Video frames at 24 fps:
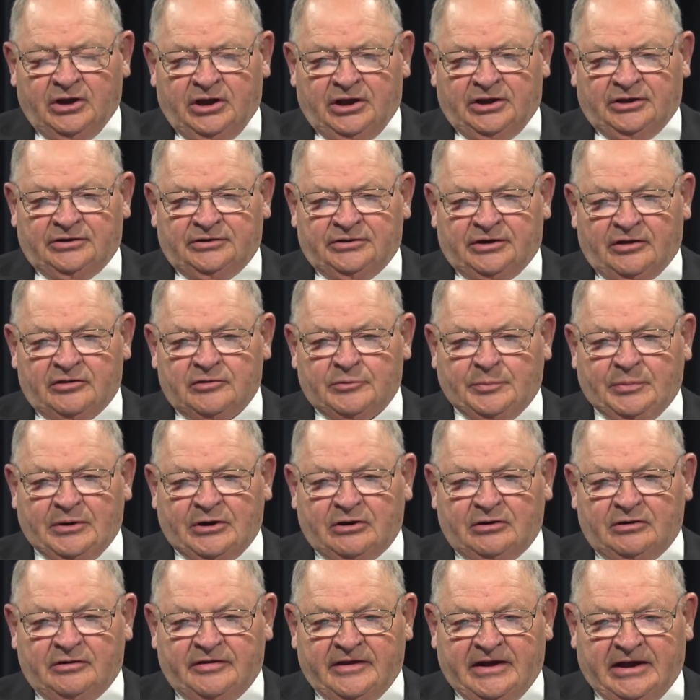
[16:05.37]
And another
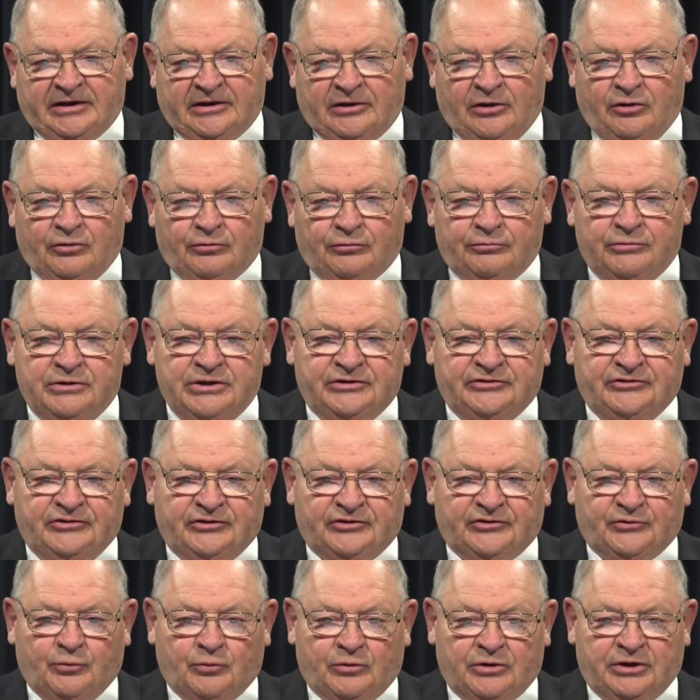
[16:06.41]
part of that outreach
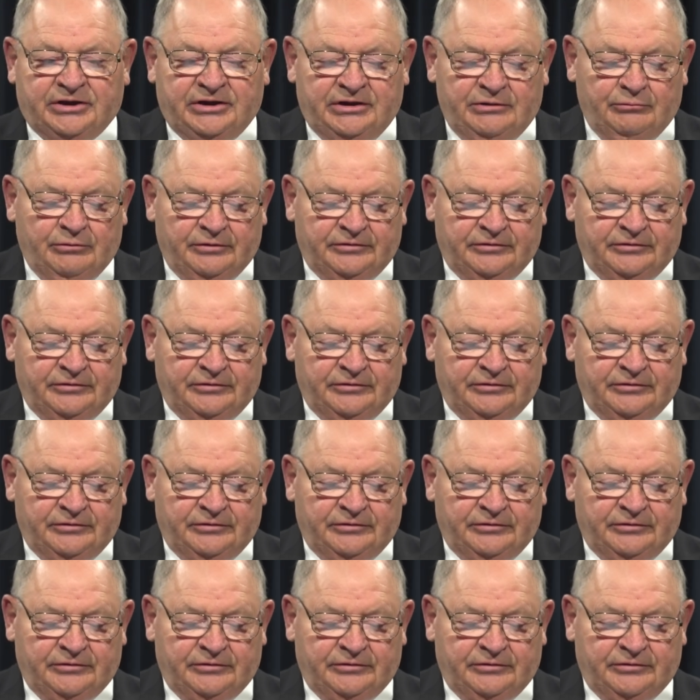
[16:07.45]
is working